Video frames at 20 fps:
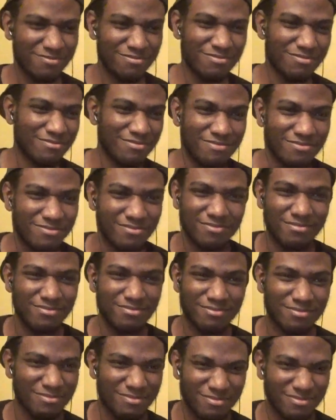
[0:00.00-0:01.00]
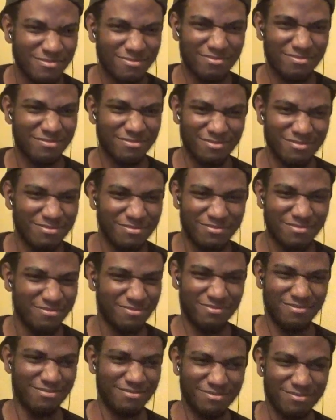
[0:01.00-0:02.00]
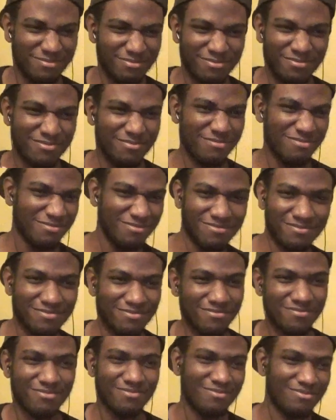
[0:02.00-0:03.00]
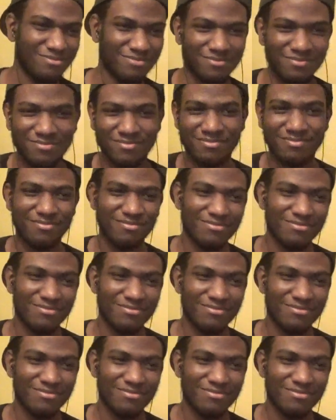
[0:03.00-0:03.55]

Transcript: I'm jacking this track with a flashy green jack jacket. Ask how I rap that swell